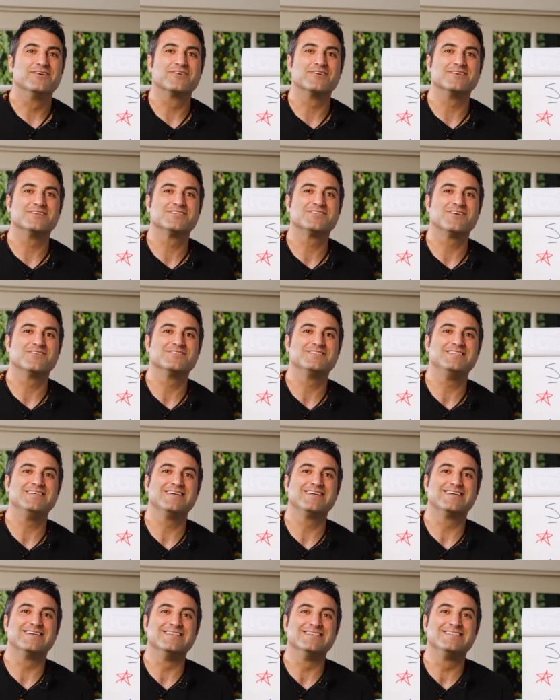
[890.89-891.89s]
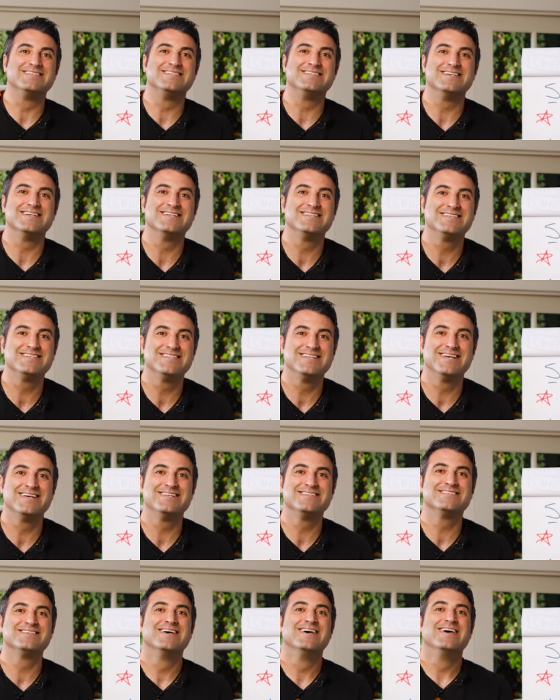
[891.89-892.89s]
you're going to start seeing
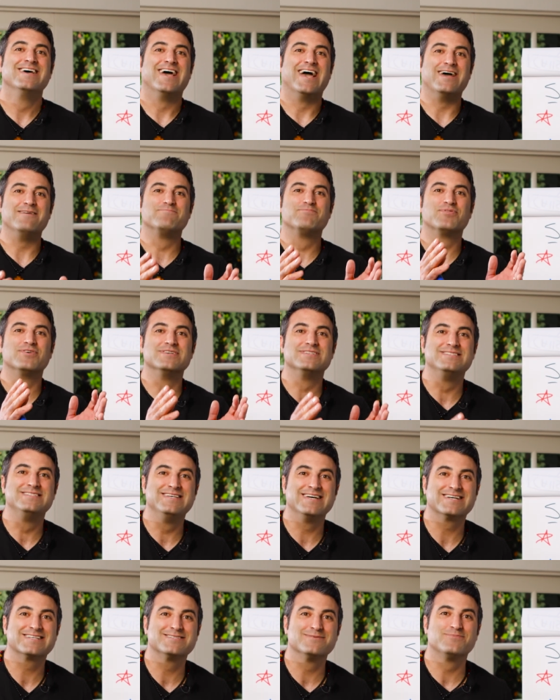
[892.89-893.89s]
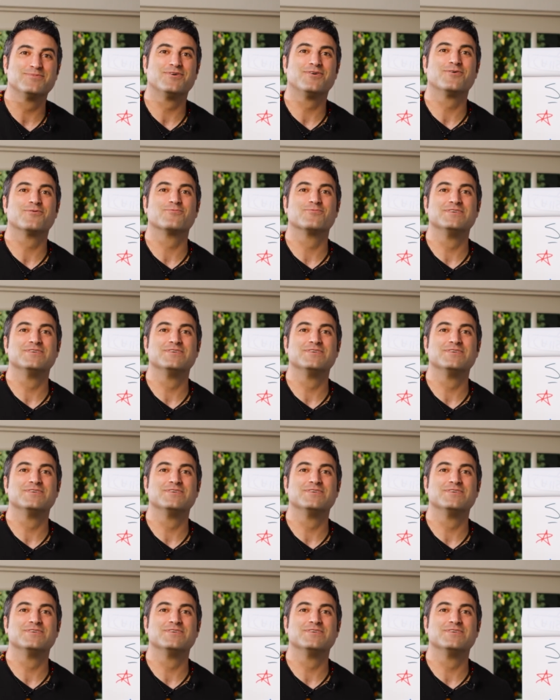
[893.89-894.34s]
consistent and predictable